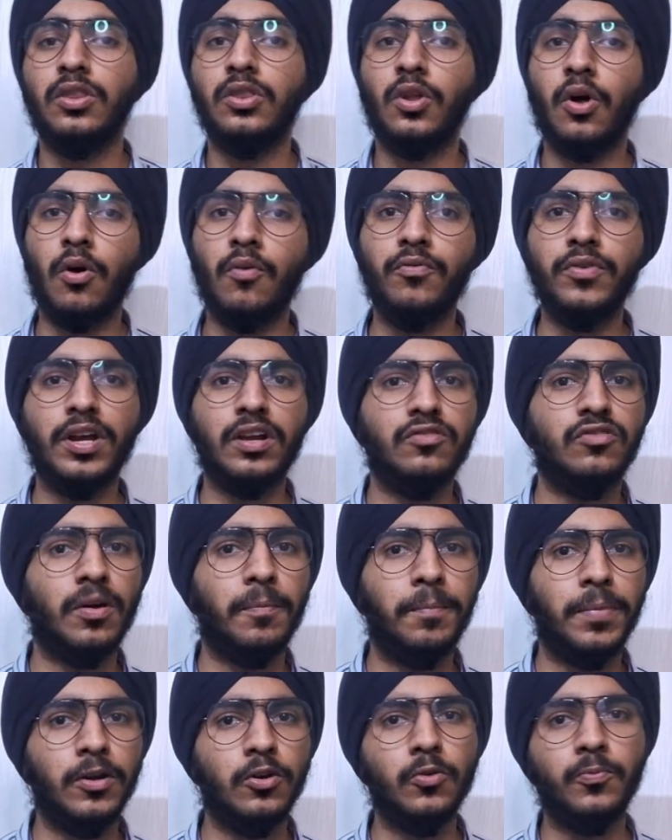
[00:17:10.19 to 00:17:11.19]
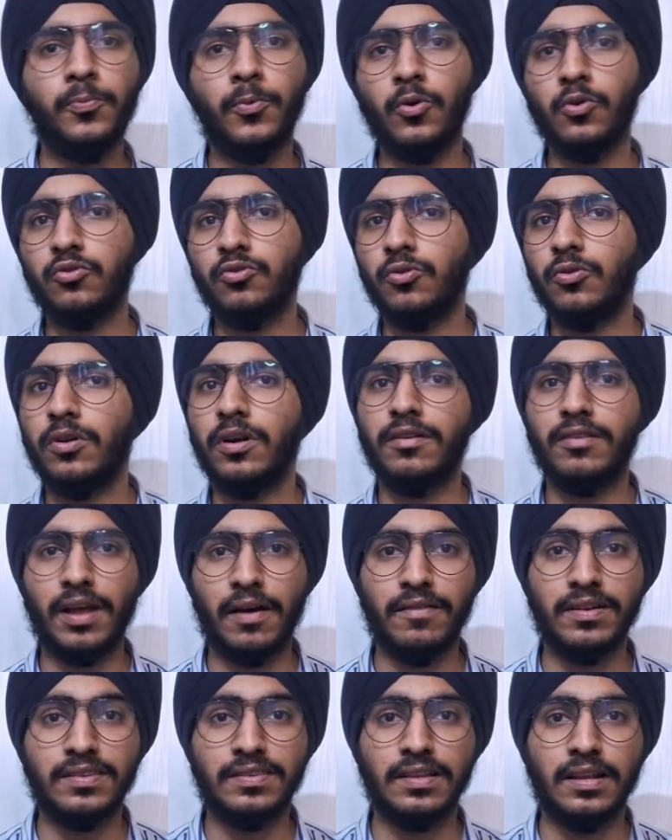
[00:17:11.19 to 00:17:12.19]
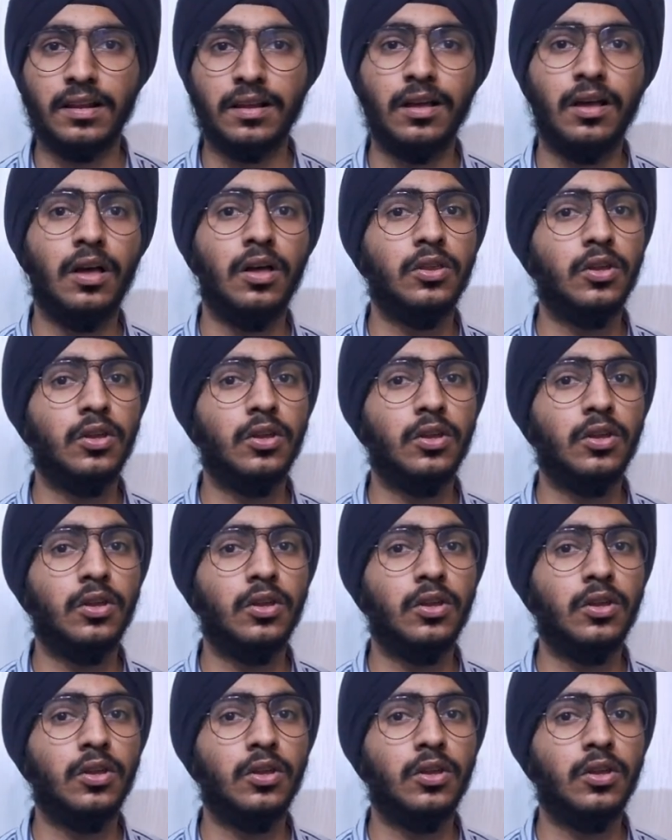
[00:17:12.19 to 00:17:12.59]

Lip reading: Now we are jumping to PostOrder Traversal.